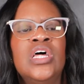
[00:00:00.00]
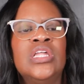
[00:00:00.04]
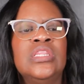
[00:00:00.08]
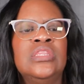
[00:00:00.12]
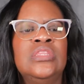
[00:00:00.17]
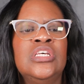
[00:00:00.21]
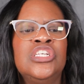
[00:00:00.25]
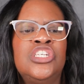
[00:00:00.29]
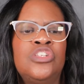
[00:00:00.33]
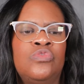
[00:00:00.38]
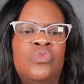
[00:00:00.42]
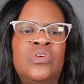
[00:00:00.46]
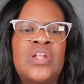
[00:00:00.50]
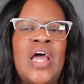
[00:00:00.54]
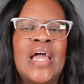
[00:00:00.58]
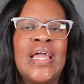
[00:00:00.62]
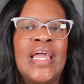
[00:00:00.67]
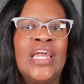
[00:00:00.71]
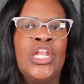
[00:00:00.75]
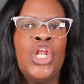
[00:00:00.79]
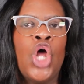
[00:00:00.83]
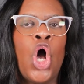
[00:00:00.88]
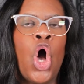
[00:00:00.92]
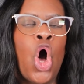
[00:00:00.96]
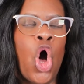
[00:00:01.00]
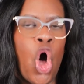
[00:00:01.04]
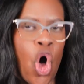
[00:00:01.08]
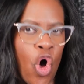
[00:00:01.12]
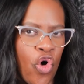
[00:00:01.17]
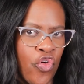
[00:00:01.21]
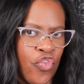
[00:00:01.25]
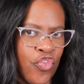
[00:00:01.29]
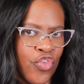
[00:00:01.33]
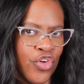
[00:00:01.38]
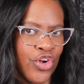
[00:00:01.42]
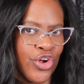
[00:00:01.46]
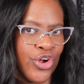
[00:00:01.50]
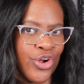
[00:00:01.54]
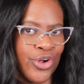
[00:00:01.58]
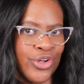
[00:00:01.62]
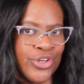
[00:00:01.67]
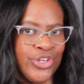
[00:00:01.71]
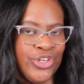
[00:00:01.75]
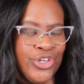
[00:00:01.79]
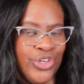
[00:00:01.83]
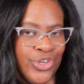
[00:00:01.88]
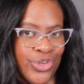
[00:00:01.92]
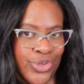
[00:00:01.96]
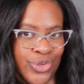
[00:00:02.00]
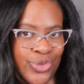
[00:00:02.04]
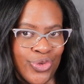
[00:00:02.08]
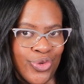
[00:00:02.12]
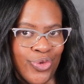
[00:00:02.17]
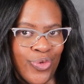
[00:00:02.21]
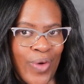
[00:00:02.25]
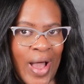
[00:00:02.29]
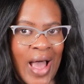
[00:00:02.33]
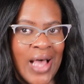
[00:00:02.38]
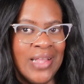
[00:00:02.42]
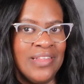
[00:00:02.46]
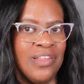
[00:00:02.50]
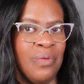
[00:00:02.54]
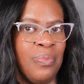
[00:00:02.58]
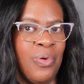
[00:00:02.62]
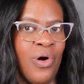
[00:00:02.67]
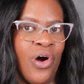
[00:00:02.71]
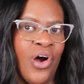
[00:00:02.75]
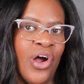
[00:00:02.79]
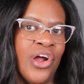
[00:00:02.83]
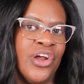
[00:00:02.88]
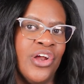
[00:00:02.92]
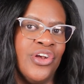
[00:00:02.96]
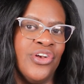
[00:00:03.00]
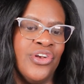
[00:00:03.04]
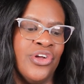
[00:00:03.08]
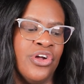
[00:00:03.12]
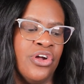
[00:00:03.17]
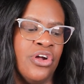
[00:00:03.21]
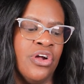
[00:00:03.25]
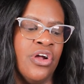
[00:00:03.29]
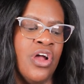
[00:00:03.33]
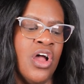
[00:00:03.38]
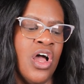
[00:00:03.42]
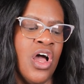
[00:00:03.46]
This is what I can offer you as a partner,